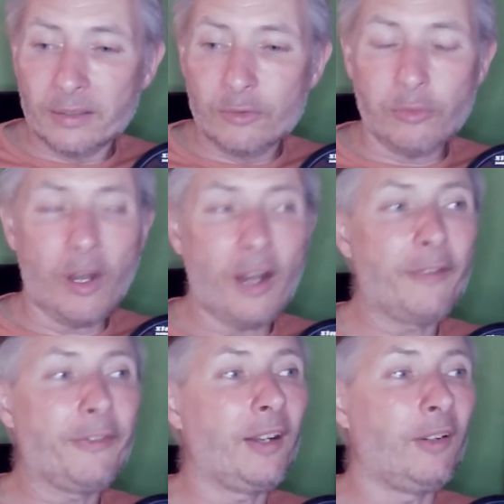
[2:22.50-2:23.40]
drive
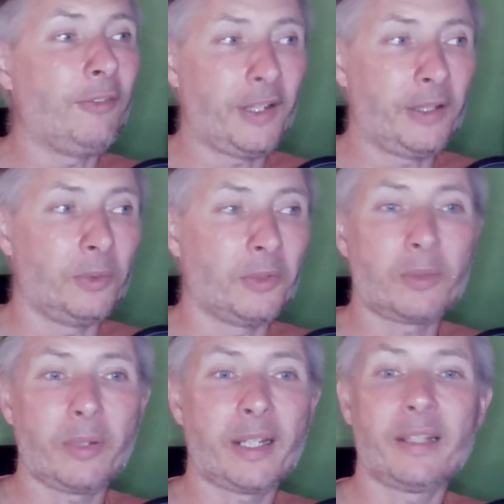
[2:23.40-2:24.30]
out funnels
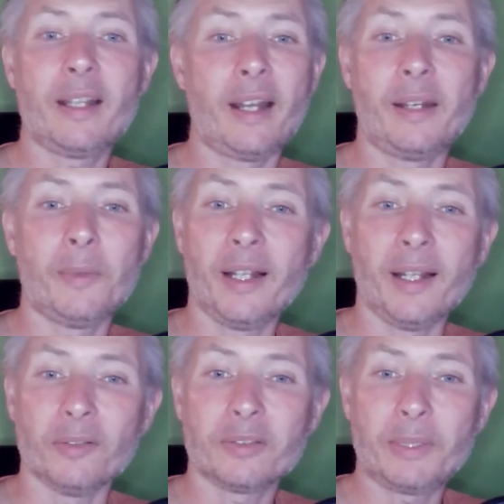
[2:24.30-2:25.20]
quicker than anyone
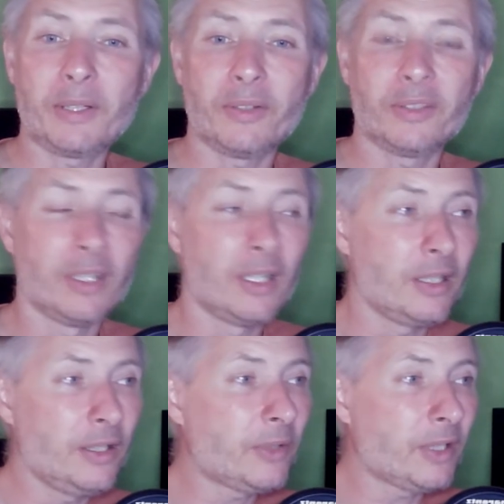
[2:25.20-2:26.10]
else because
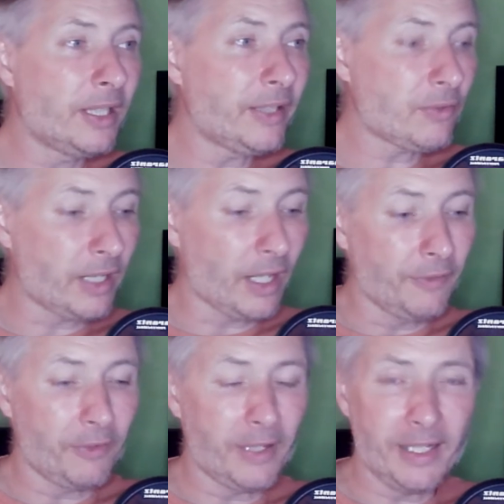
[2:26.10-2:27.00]
you could literally go
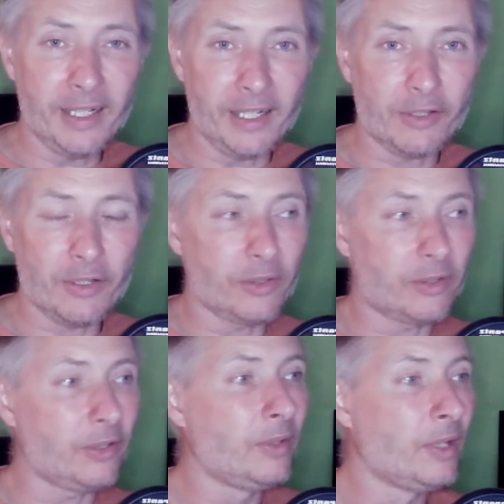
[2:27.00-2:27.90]
for any niche. You could
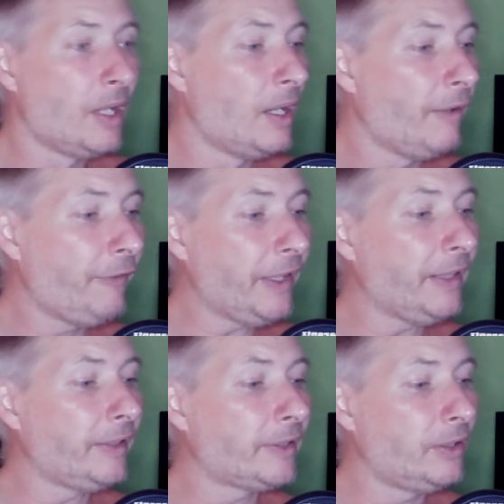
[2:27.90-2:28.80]
do
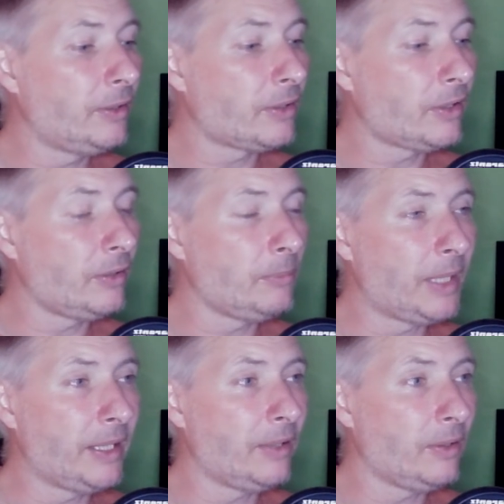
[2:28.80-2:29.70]
fitness, you could do
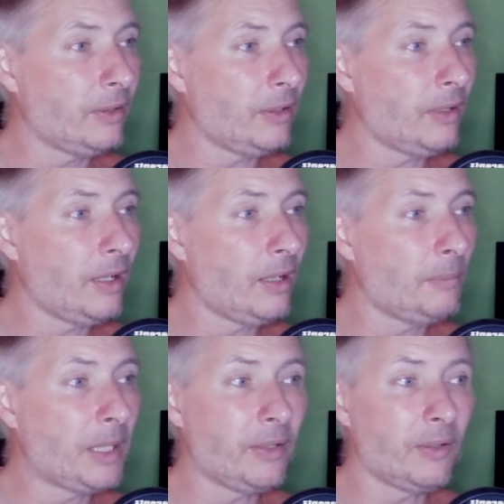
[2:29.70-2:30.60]
money on uh,
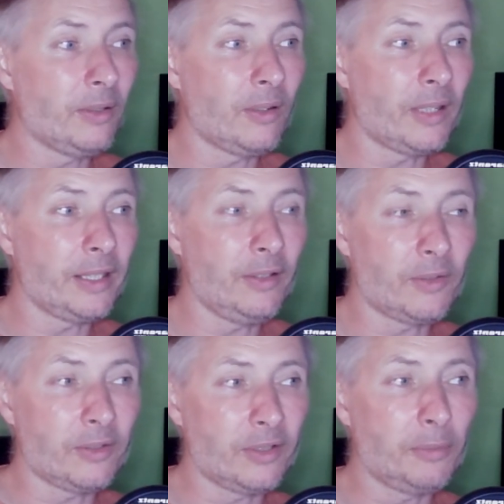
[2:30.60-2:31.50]
money online, you
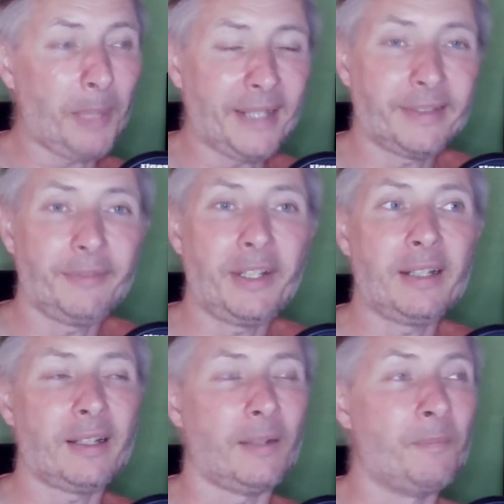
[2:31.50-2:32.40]
could do passive
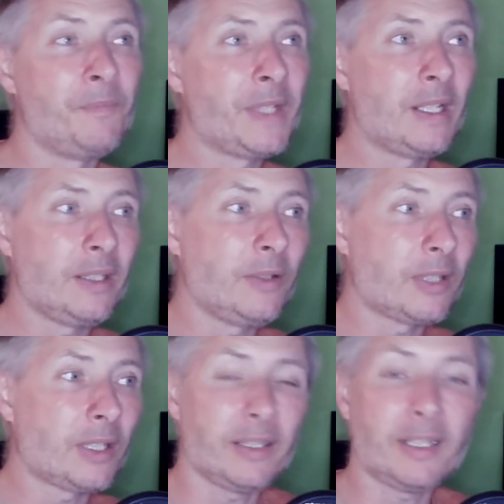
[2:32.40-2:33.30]
income, you could
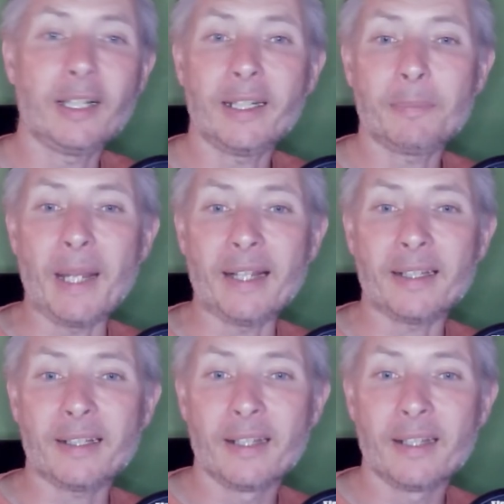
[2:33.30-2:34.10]
go to ClickBank,